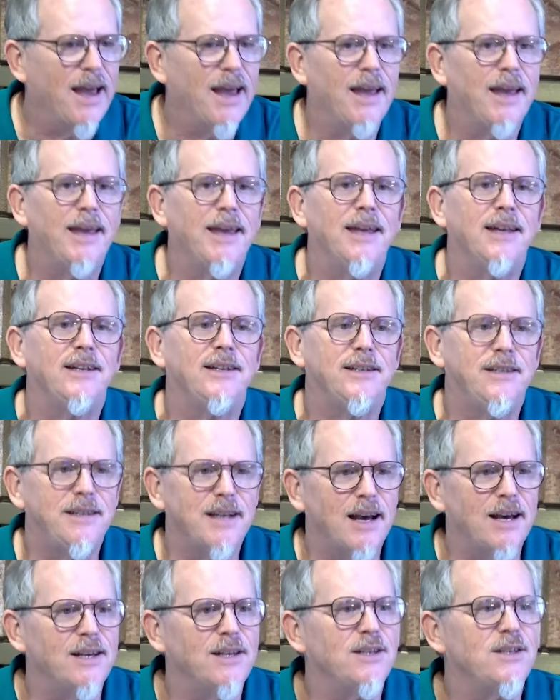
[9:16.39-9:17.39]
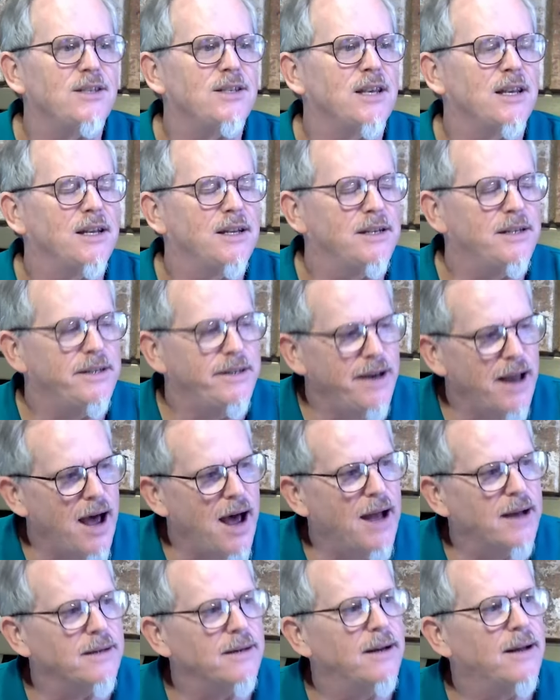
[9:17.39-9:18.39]
It does
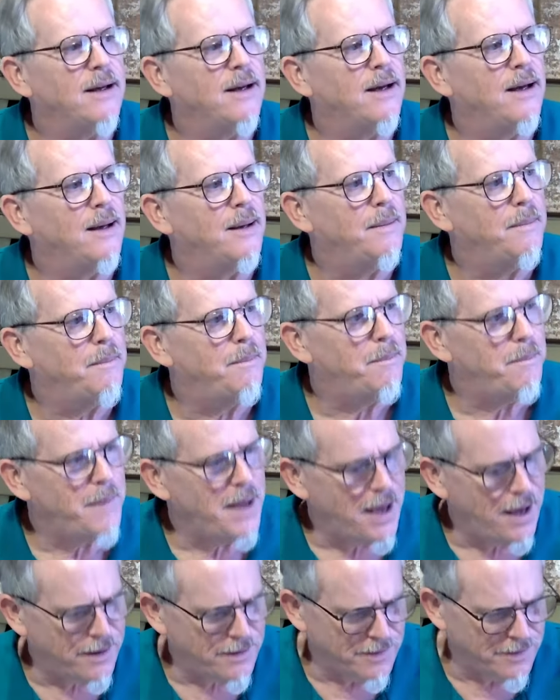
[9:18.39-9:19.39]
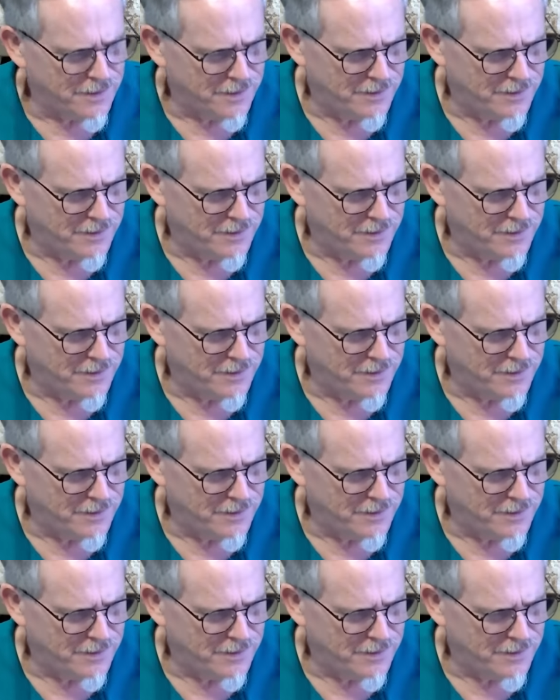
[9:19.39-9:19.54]
not matter